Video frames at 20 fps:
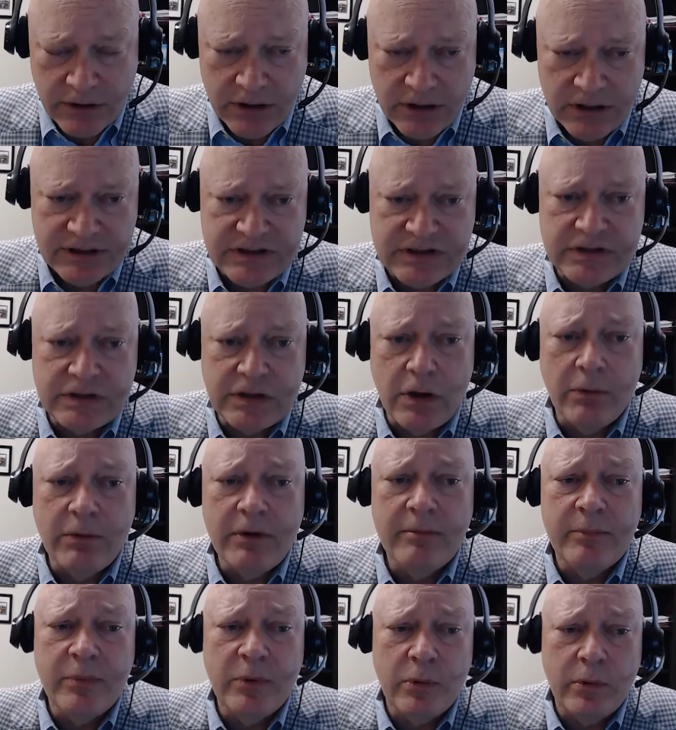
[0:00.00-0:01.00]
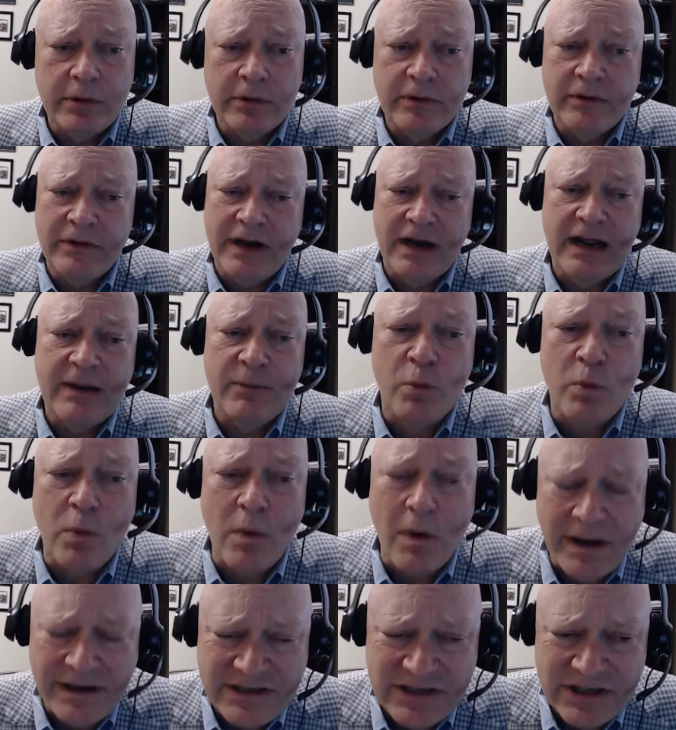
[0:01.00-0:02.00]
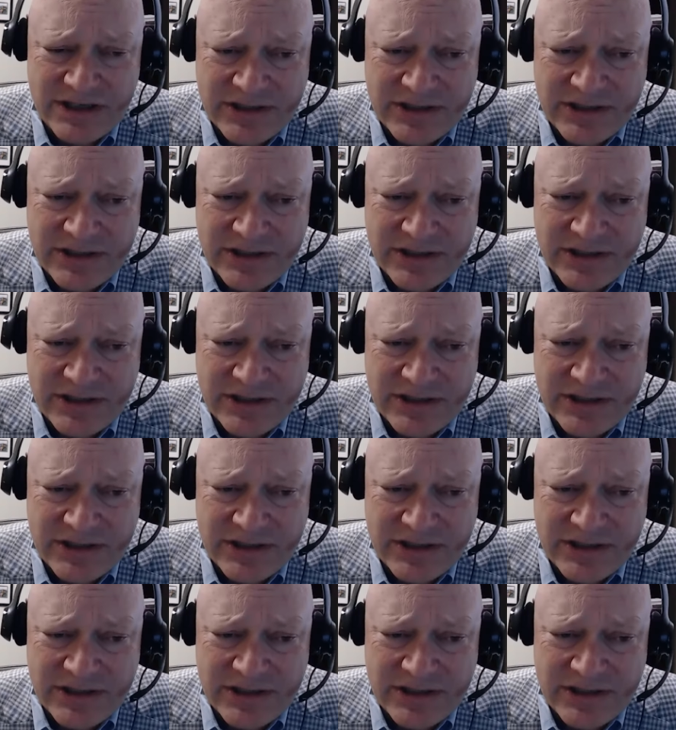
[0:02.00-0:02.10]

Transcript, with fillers: is so important that I want to